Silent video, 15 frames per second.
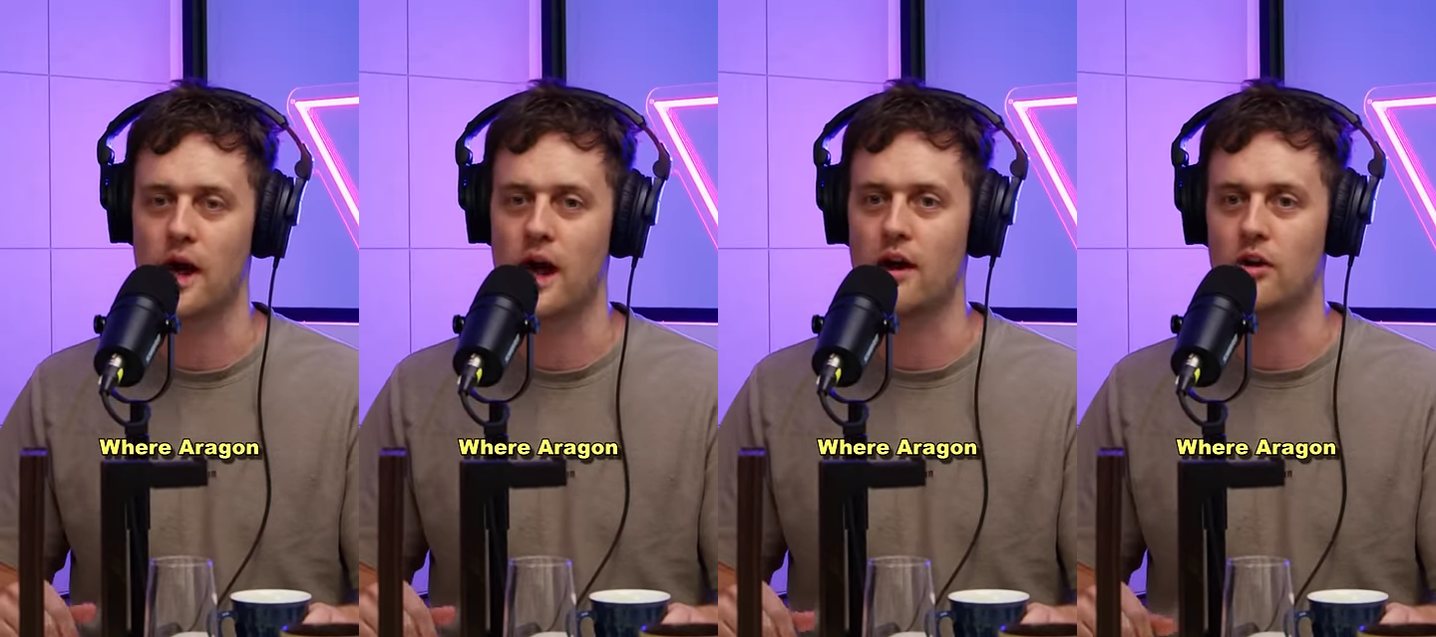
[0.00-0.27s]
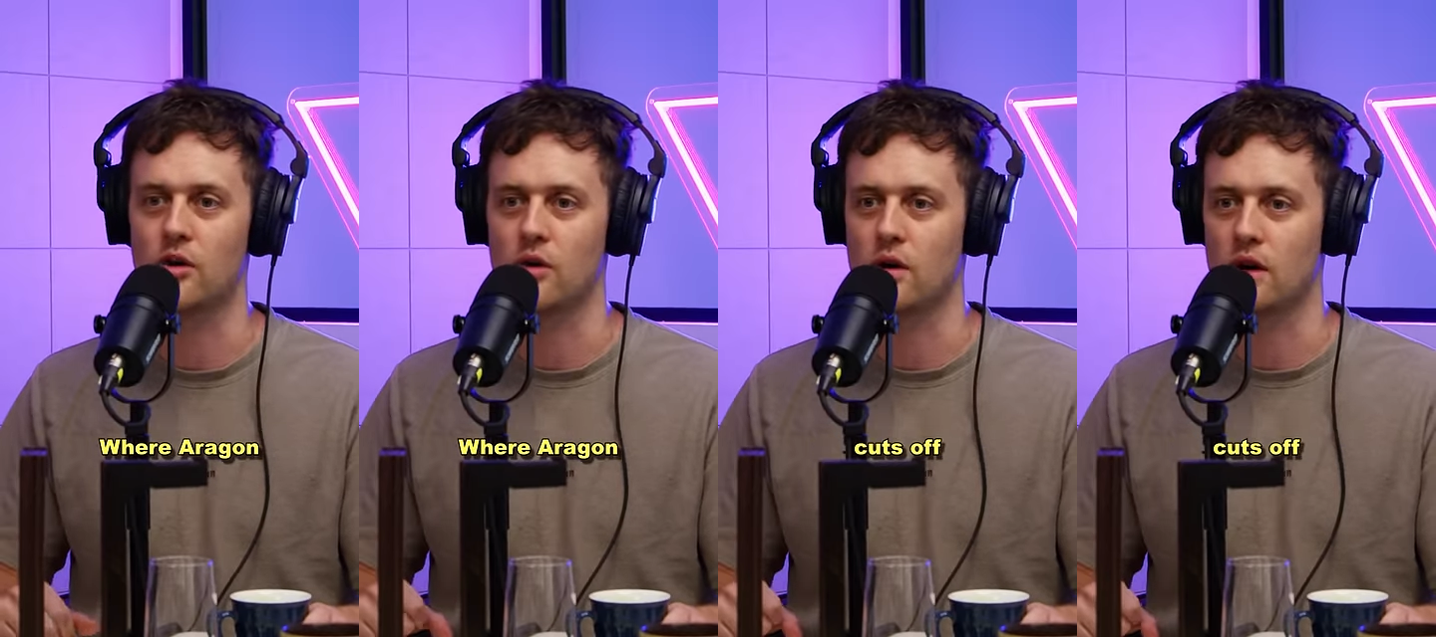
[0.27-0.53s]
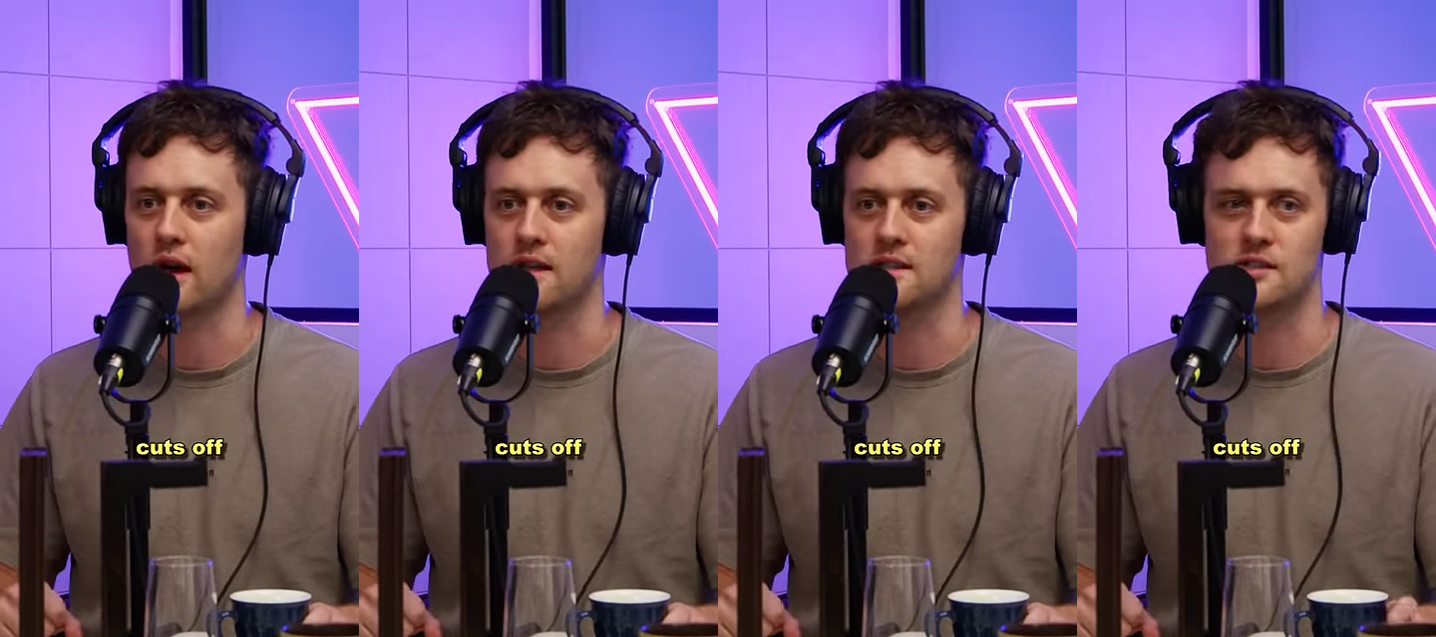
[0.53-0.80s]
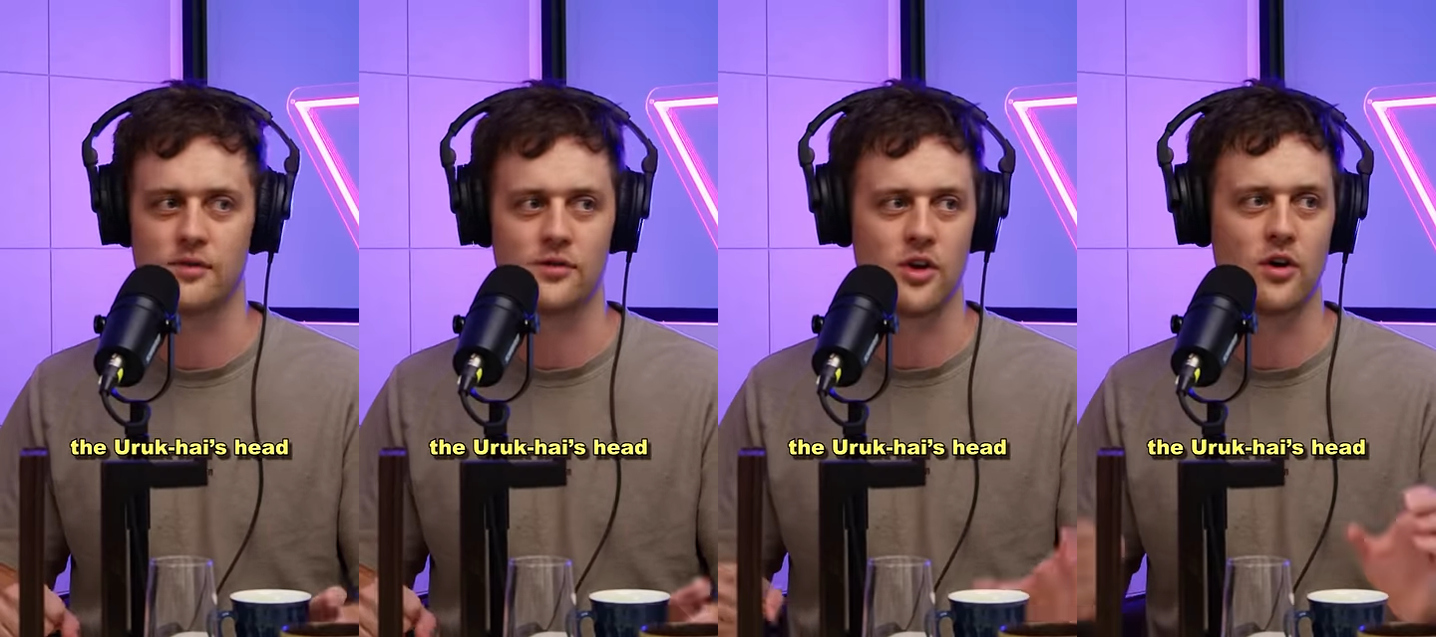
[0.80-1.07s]
Aragorn cuts
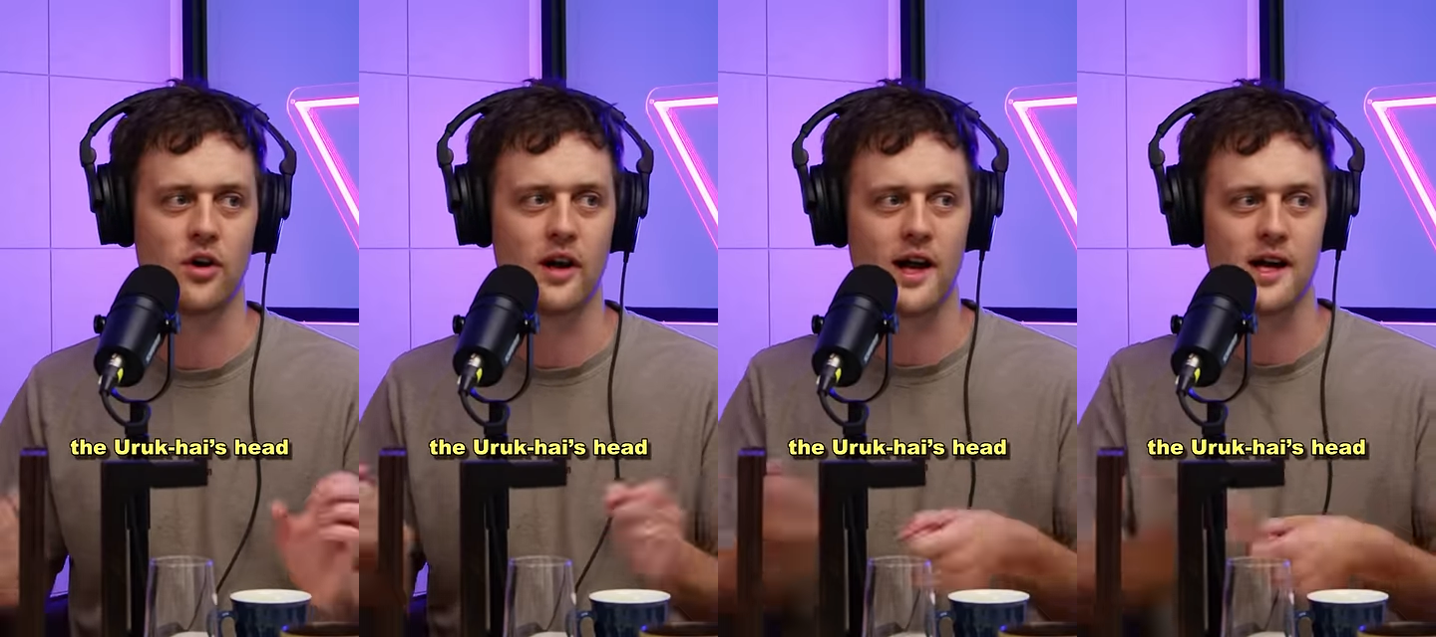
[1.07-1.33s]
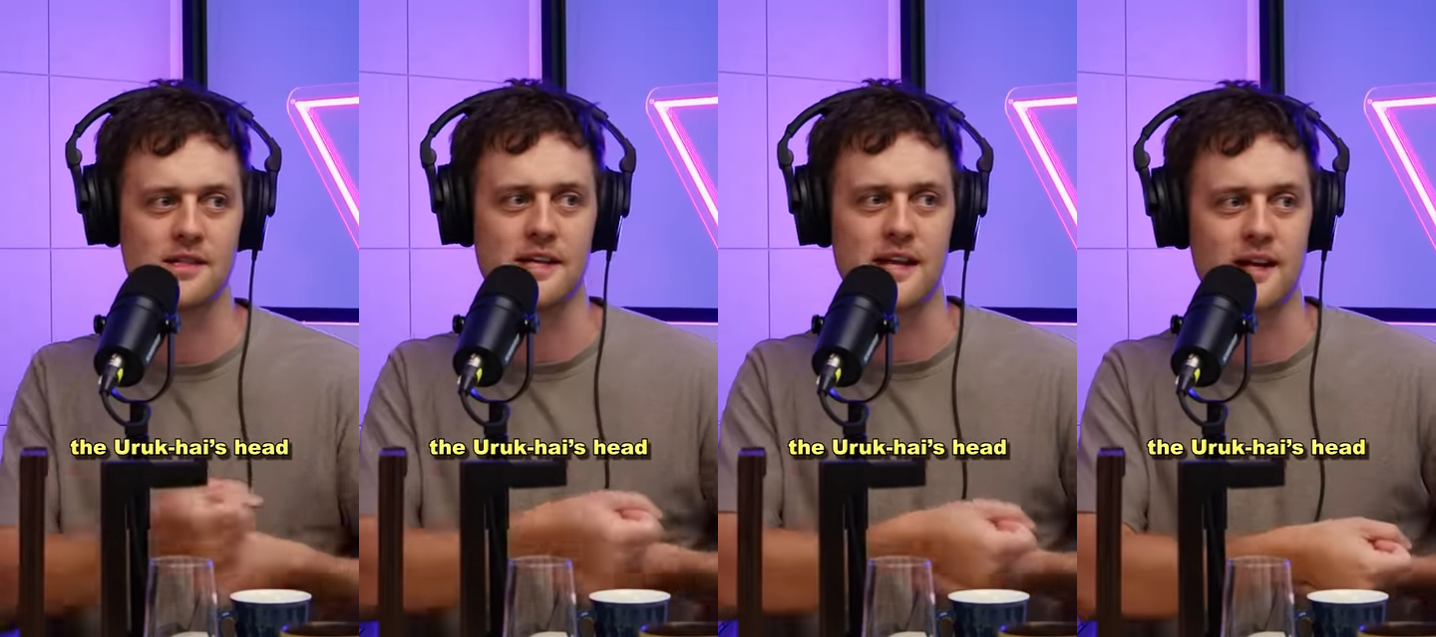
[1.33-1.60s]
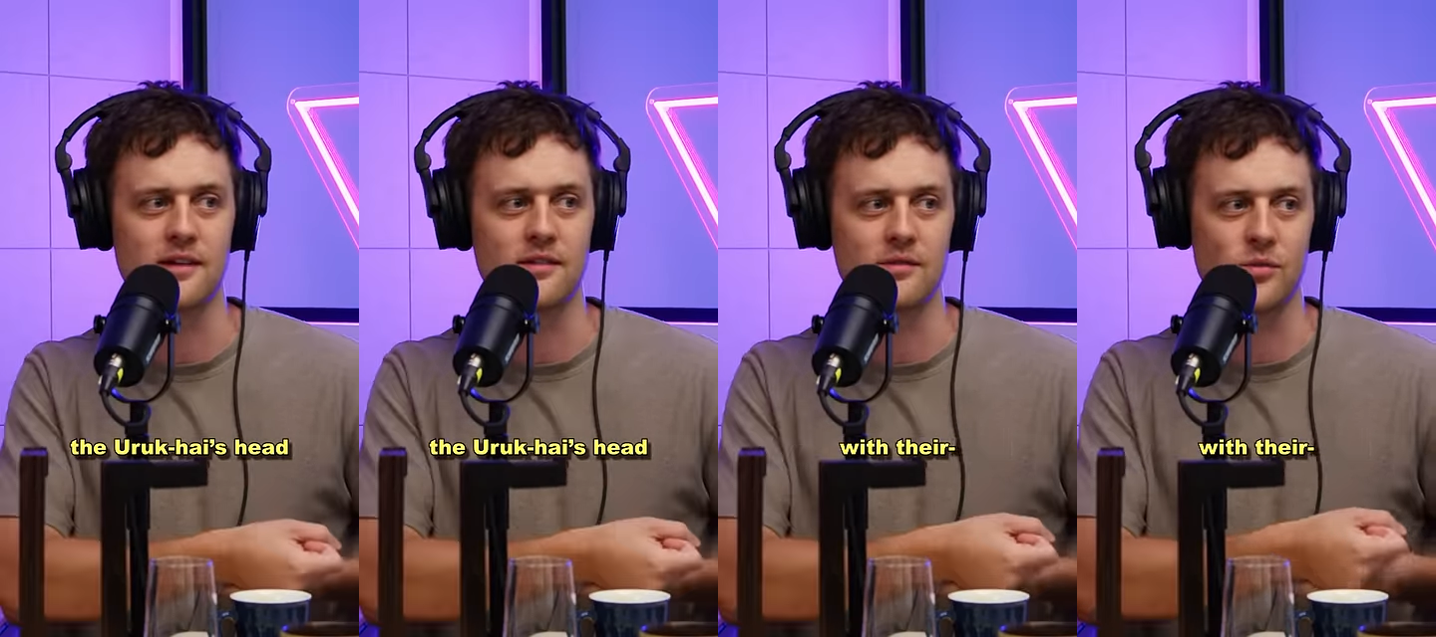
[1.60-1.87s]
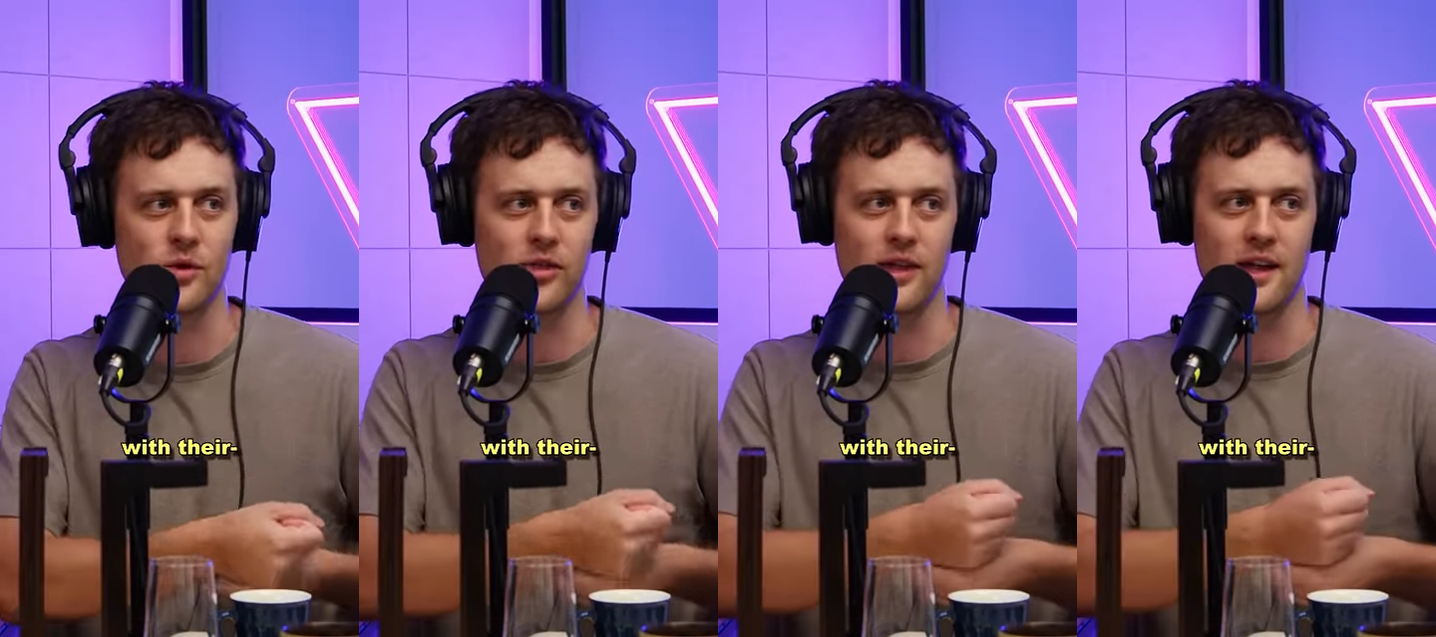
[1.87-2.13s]
off the Uruk-hai's head
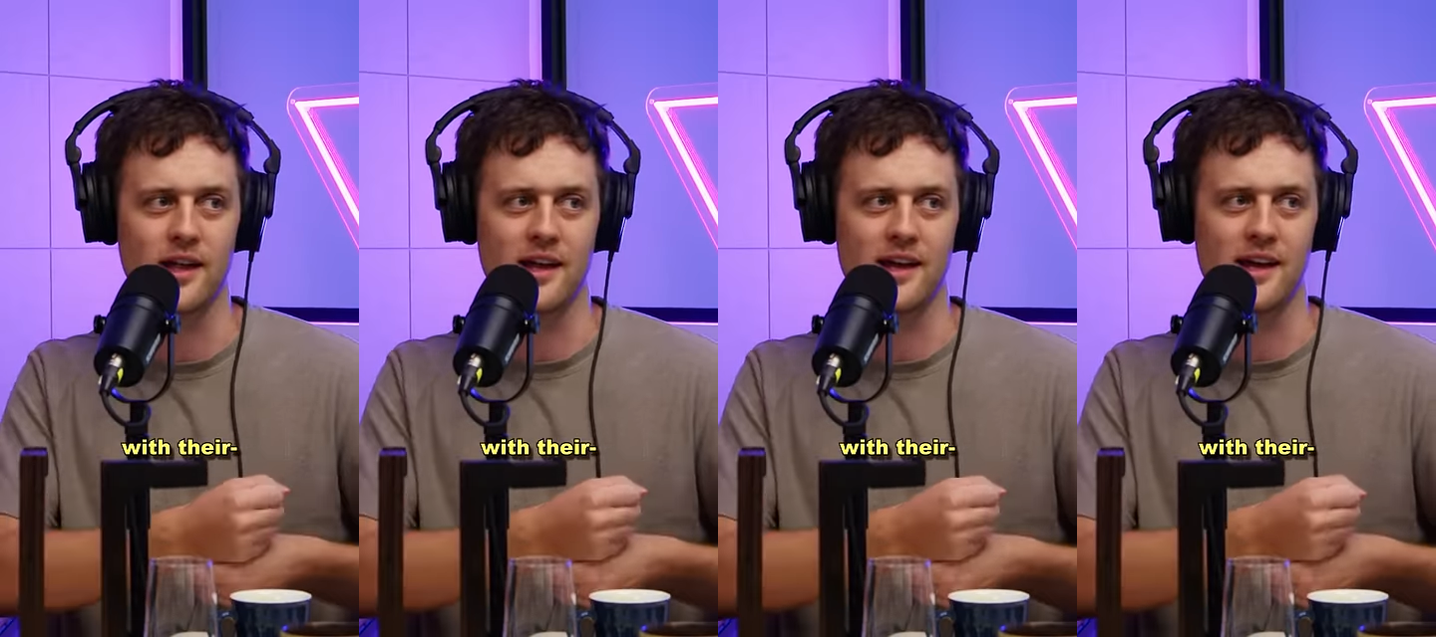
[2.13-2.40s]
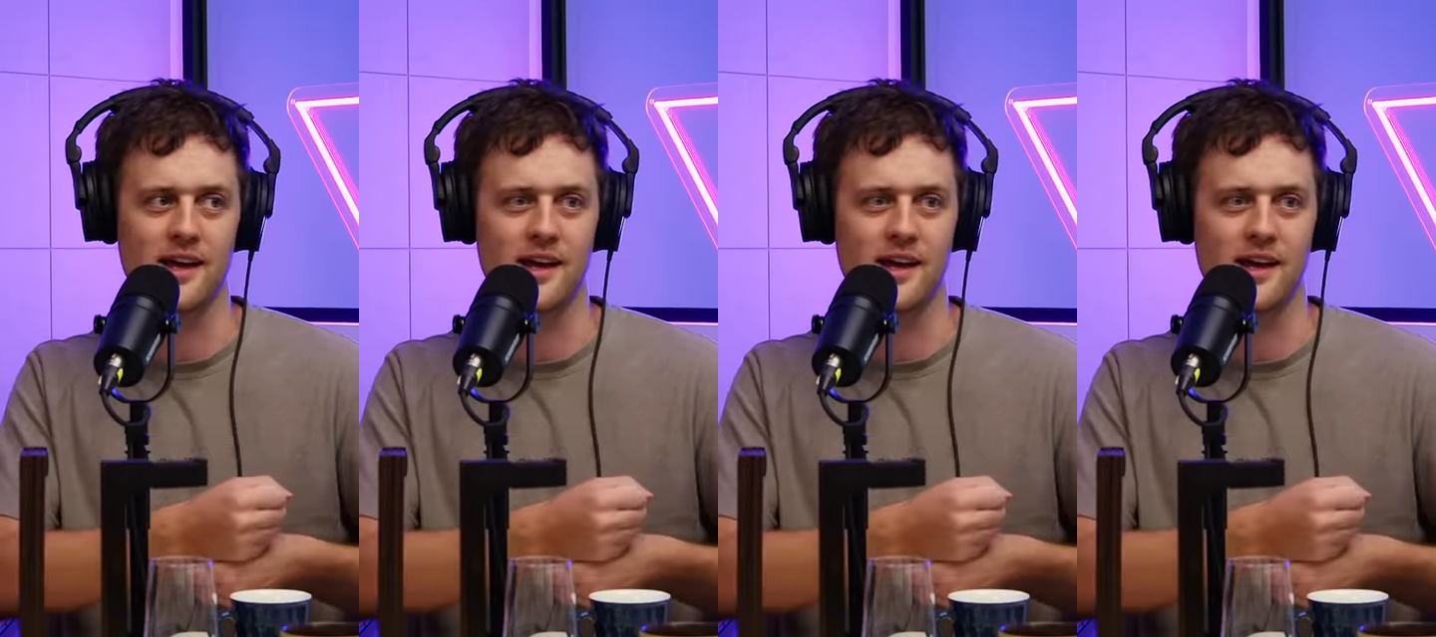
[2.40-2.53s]
with it, like yeah.